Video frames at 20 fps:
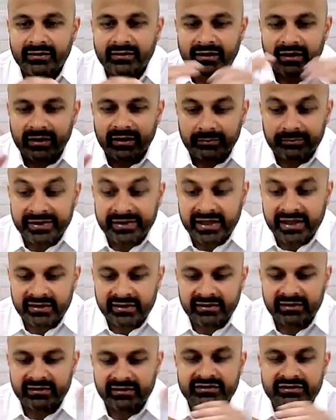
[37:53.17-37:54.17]
Uh, being in
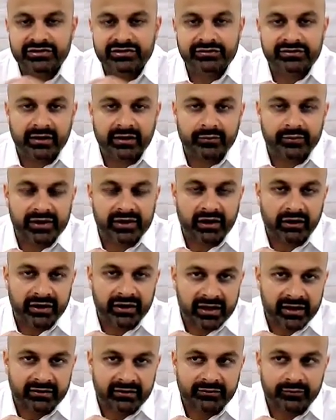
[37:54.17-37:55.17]
the institute that we are
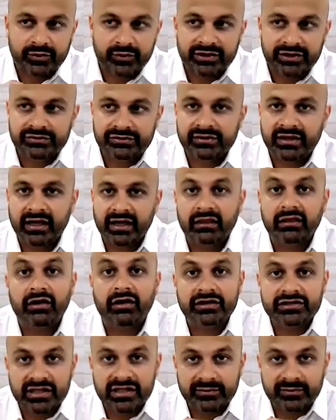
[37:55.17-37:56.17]
in, we do get a
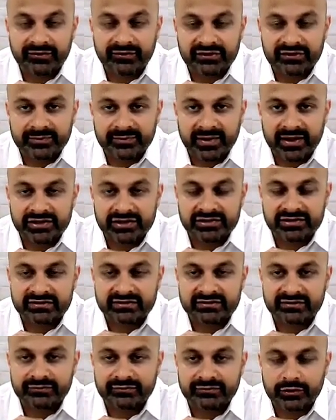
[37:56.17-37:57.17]
large number of these
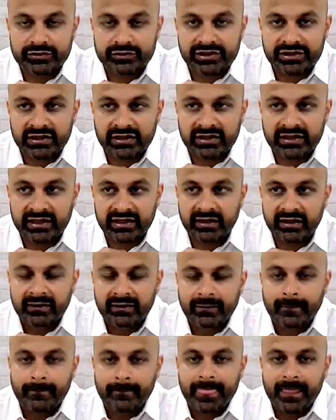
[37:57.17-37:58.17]
patients, unfortunately,
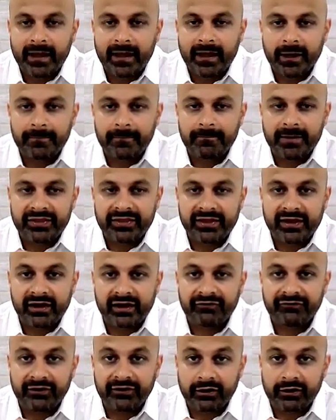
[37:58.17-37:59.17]
um, and they
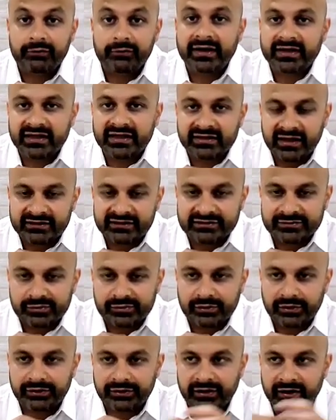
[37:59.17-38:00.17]
are very
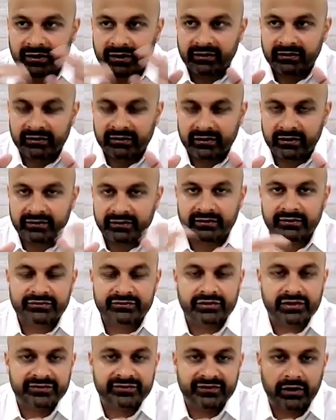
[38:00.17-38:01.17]
recognizable. They are they're they're
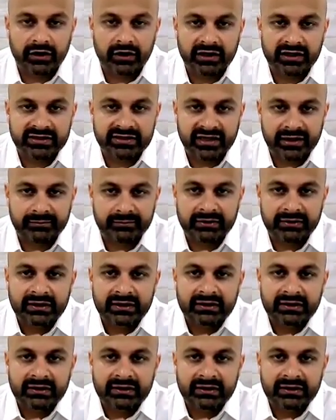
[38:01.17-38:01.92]
sort of an archetype.